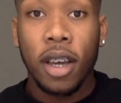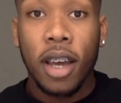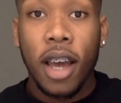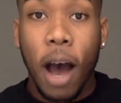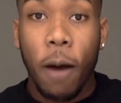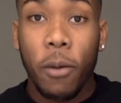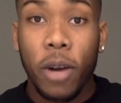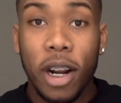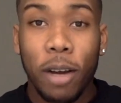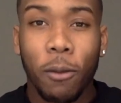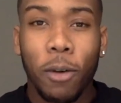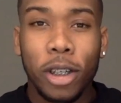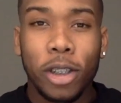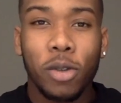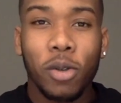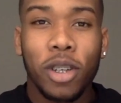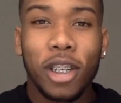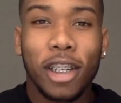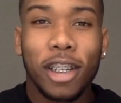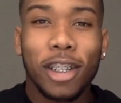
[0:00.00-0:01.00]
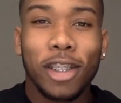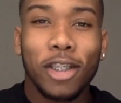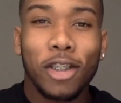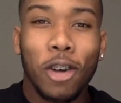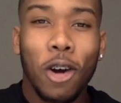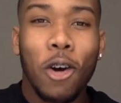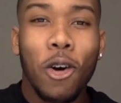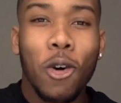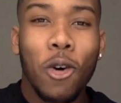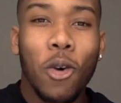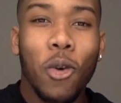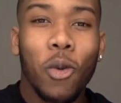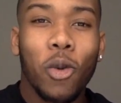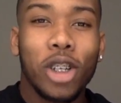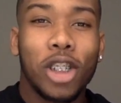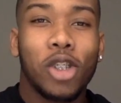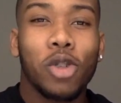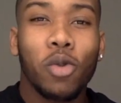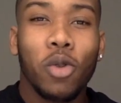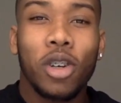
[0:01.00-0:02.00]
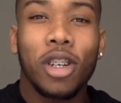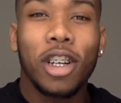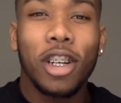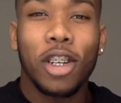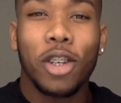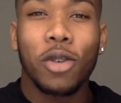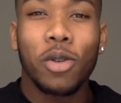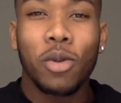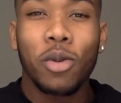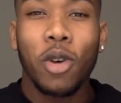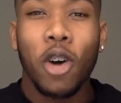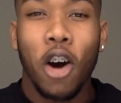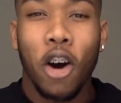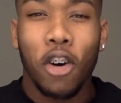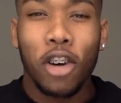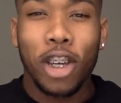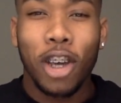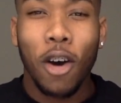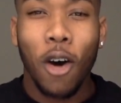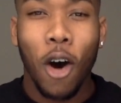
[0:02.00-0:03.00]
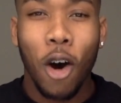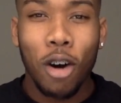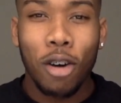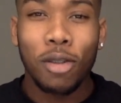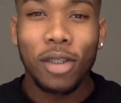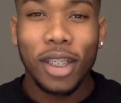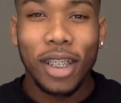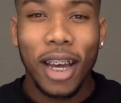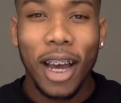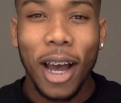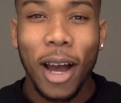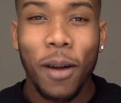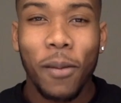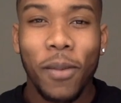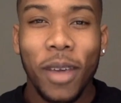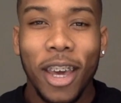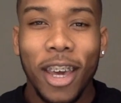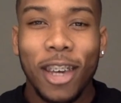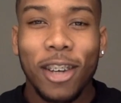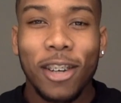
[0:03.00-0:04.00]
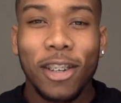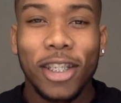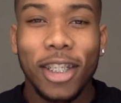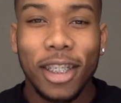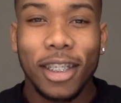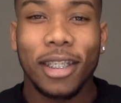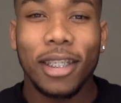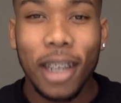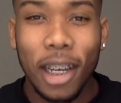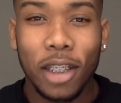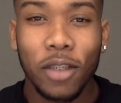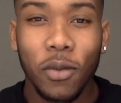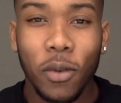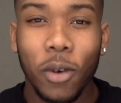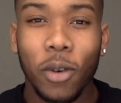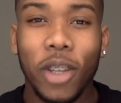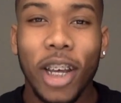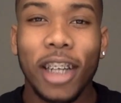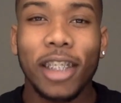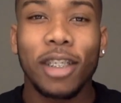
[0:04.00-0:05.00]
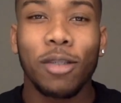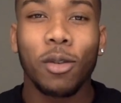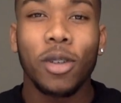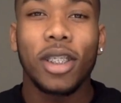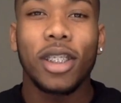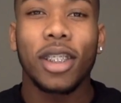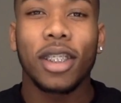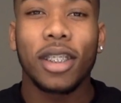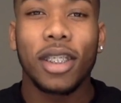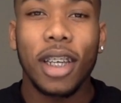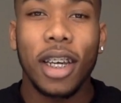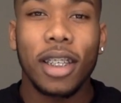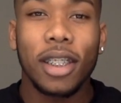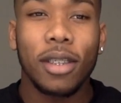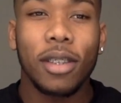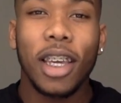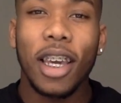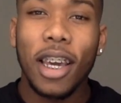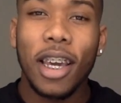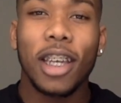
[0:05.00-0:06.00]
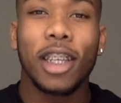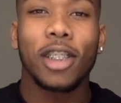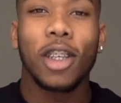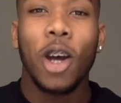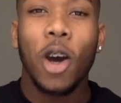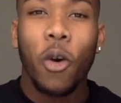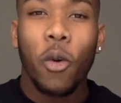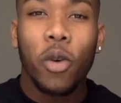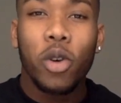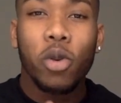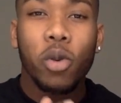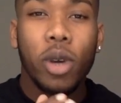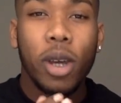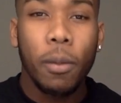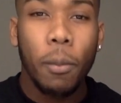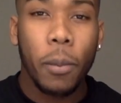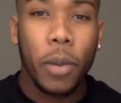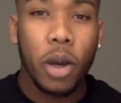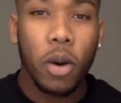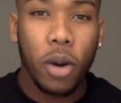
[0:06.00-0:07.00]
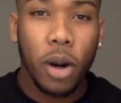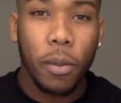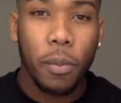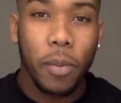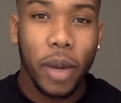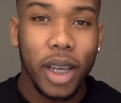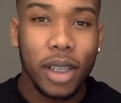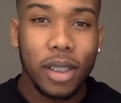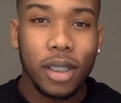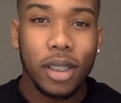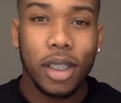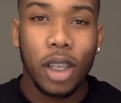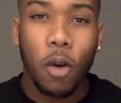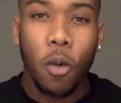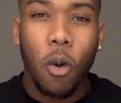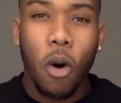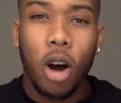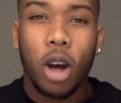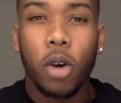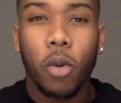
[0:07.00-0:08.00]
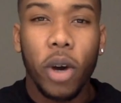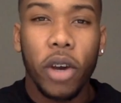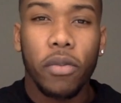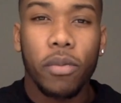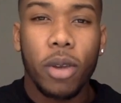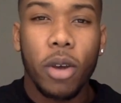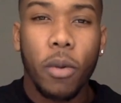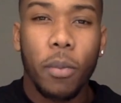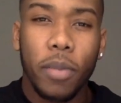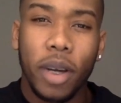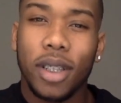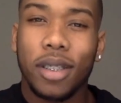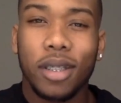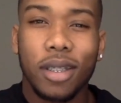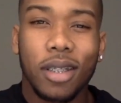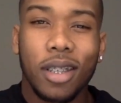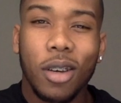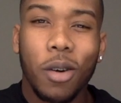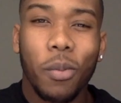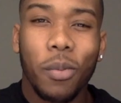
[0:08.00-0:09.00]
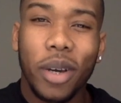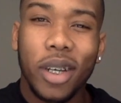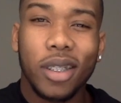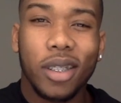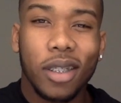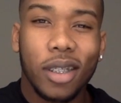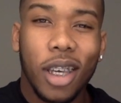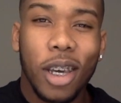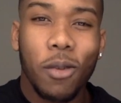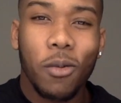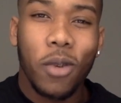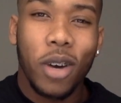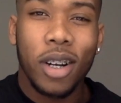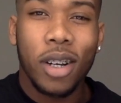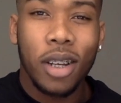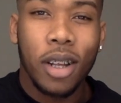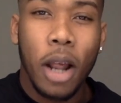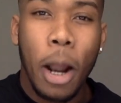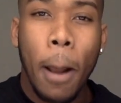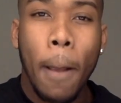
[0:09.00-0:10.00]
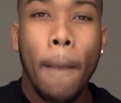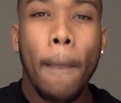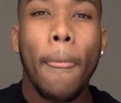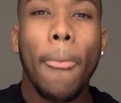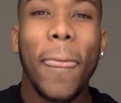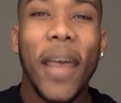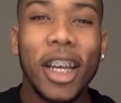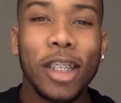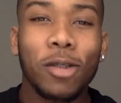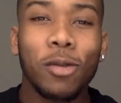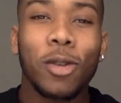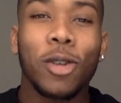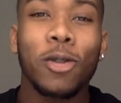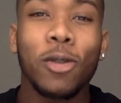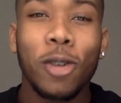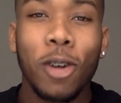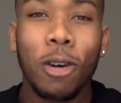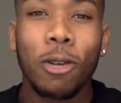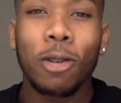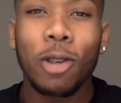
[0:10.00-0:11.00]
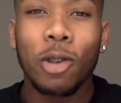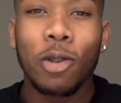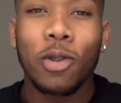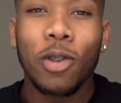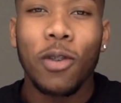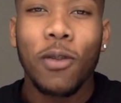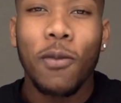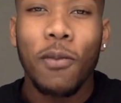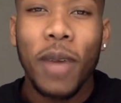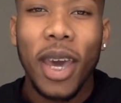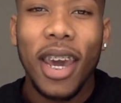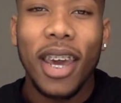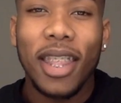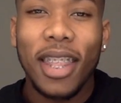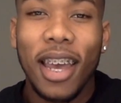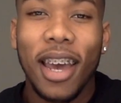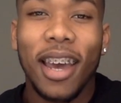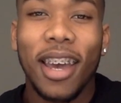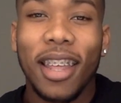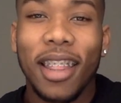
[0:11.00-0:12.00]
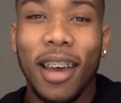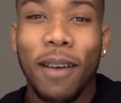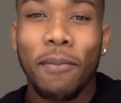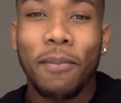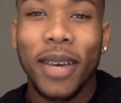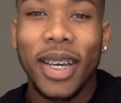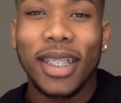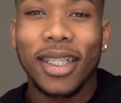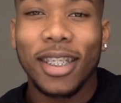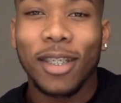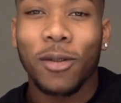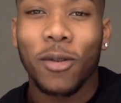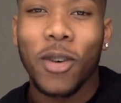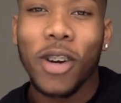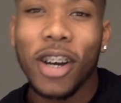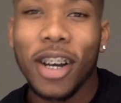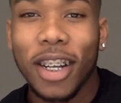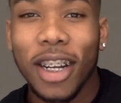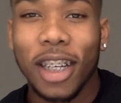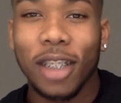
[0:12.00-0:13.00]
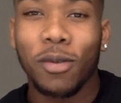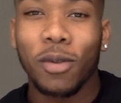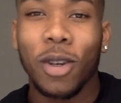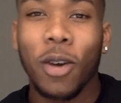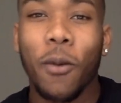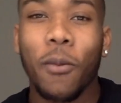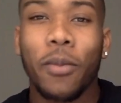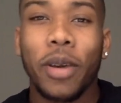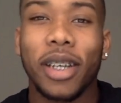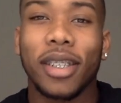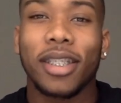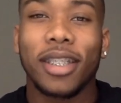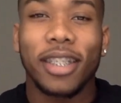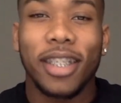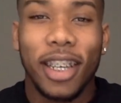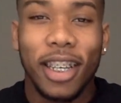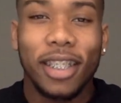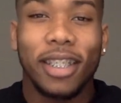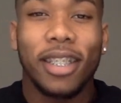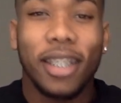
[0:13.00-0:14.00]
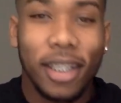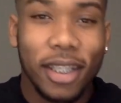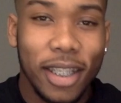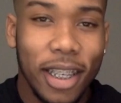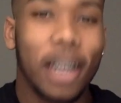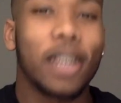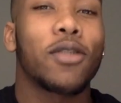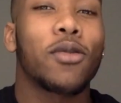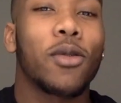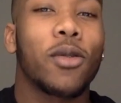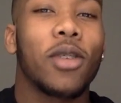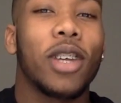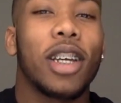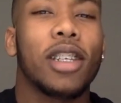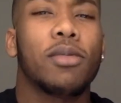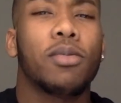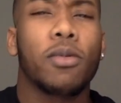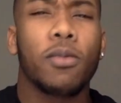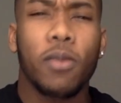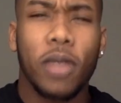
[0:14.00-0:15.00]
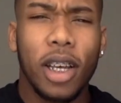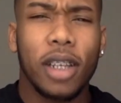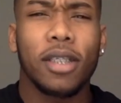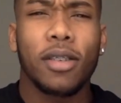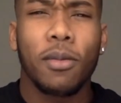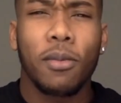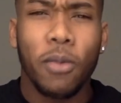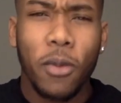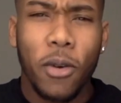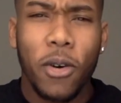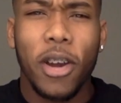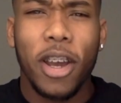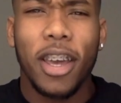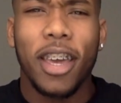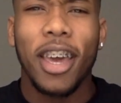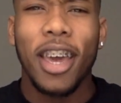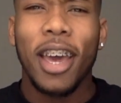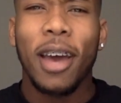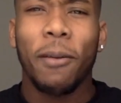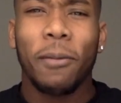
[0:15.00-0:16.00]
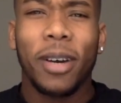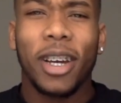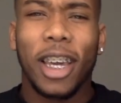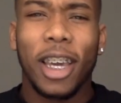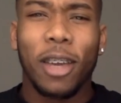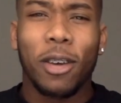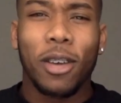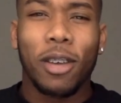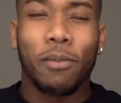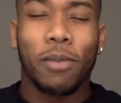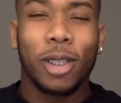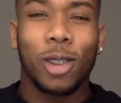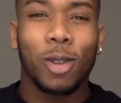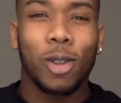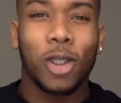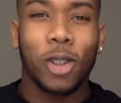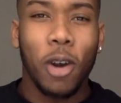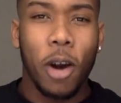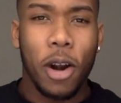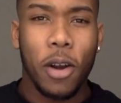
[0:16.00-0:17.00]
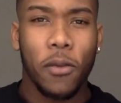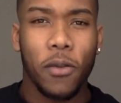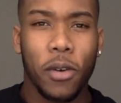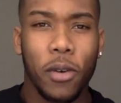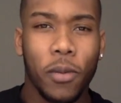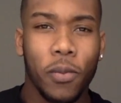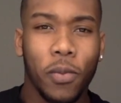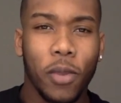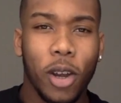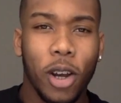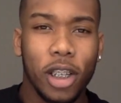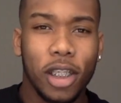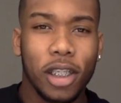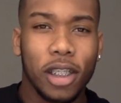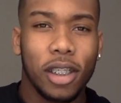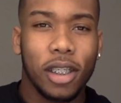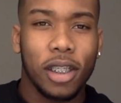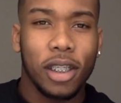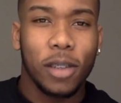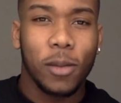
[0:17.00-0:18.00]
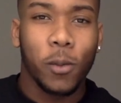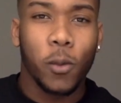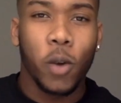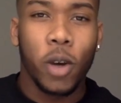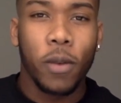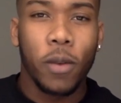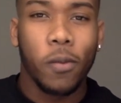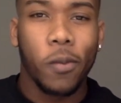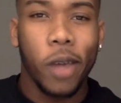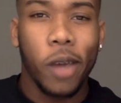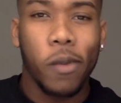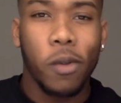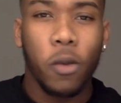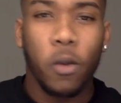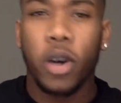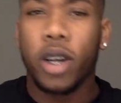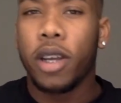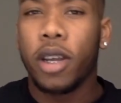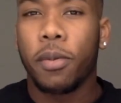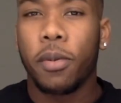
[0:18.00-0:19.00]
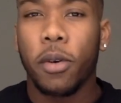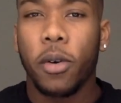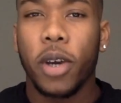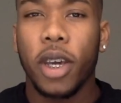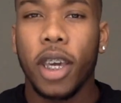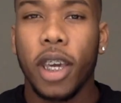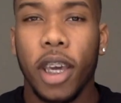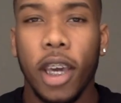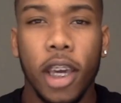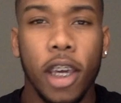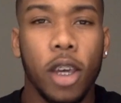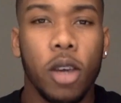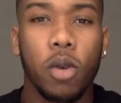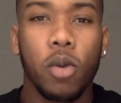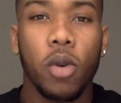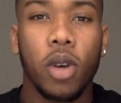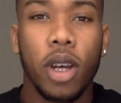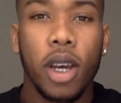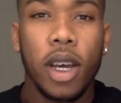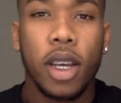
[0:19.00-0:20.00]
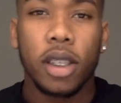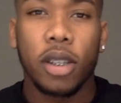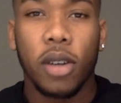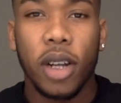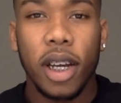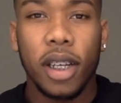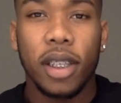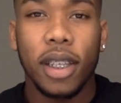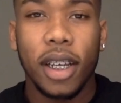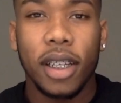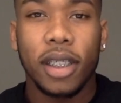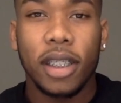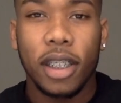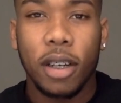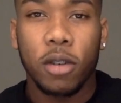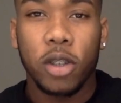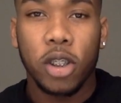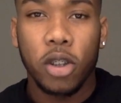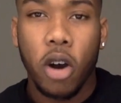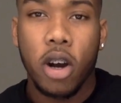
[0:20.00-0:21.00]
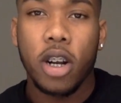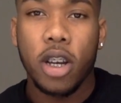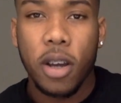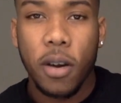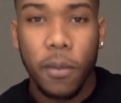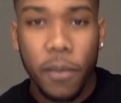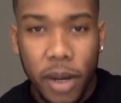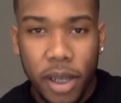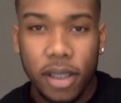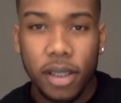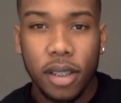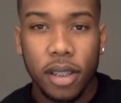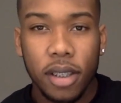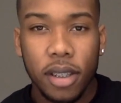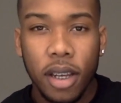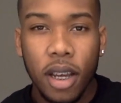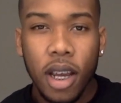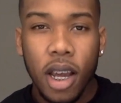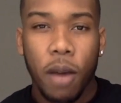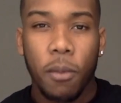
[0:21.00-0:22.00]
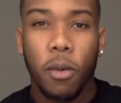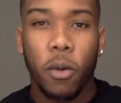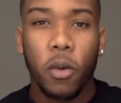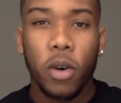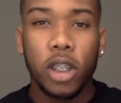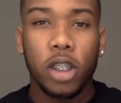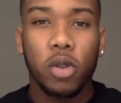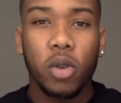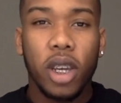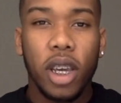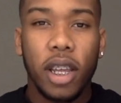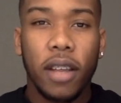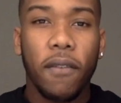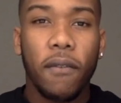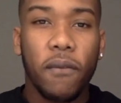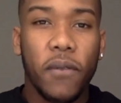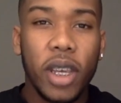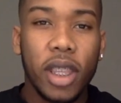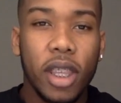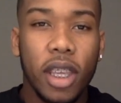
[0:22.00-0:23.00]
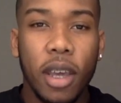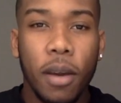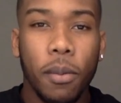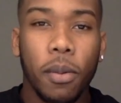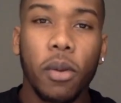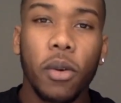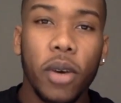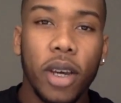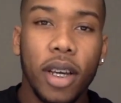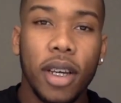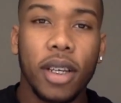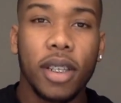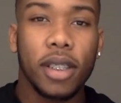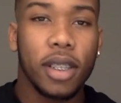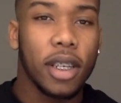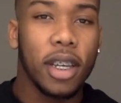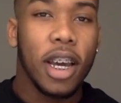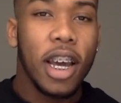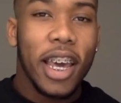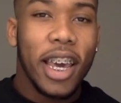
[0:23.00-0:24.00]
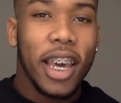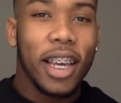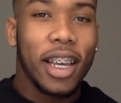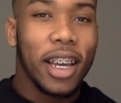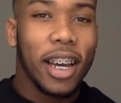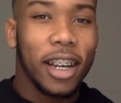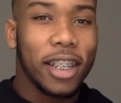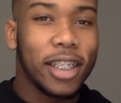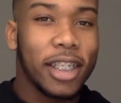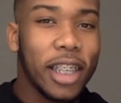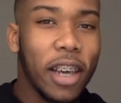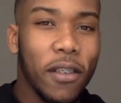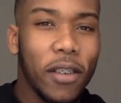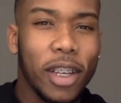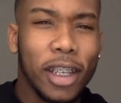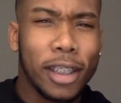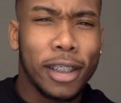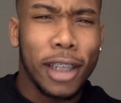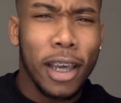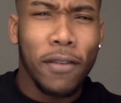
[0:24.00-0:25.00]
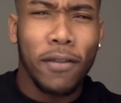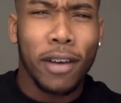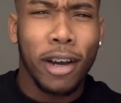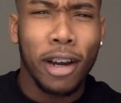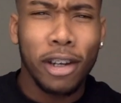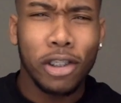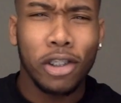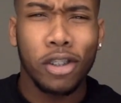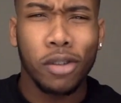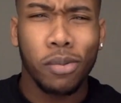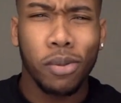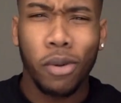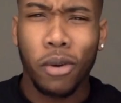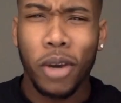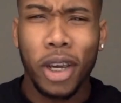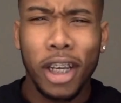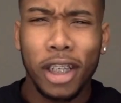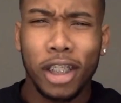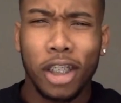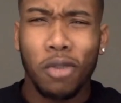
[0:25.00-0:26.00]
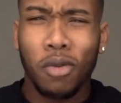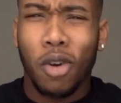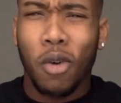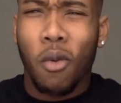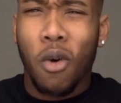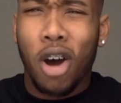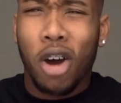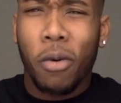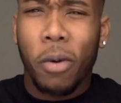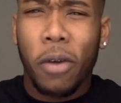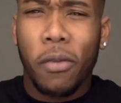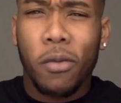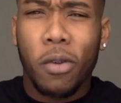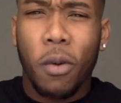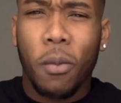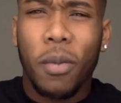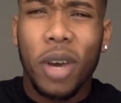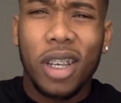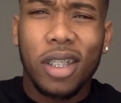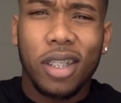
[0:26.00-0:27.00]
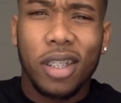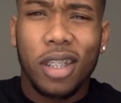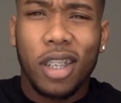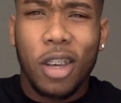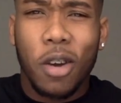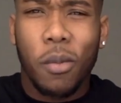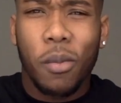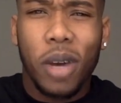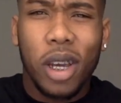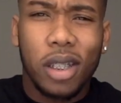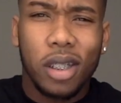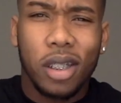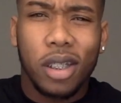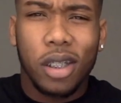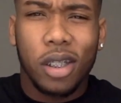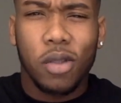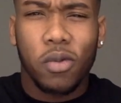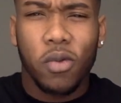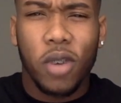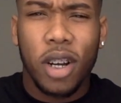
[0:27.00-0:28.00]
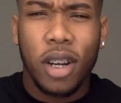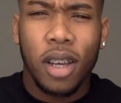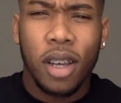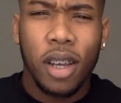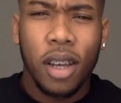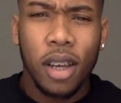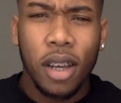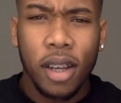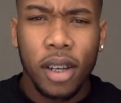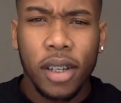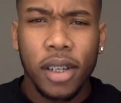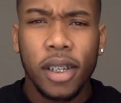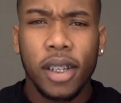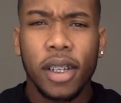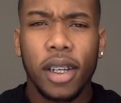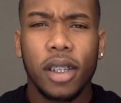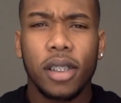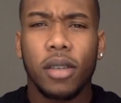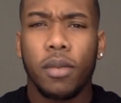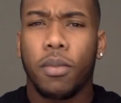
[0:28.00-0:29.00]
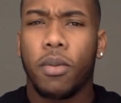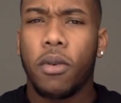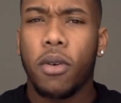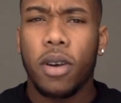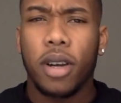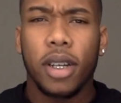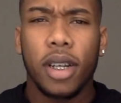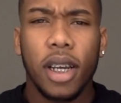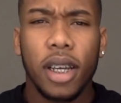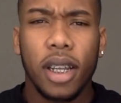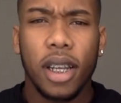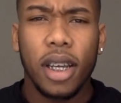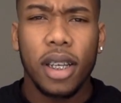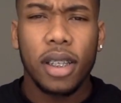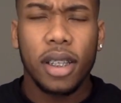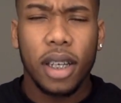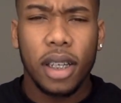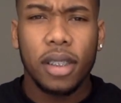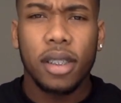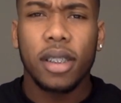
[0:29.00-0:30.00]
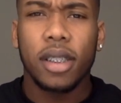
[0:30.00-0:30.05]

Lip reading: Once you can control what you want to do on your own time, you're successful. That's what success is. When you can build a business and walk away from your business and your business keep running, that's when you know you made that business run. That's when your business is successful. That's important. But you started from just maybe one employee in you. So that's your start of your business. But once you get 50 employees and 700 employees, and you can walk away from your business and your business is running, that's important. That's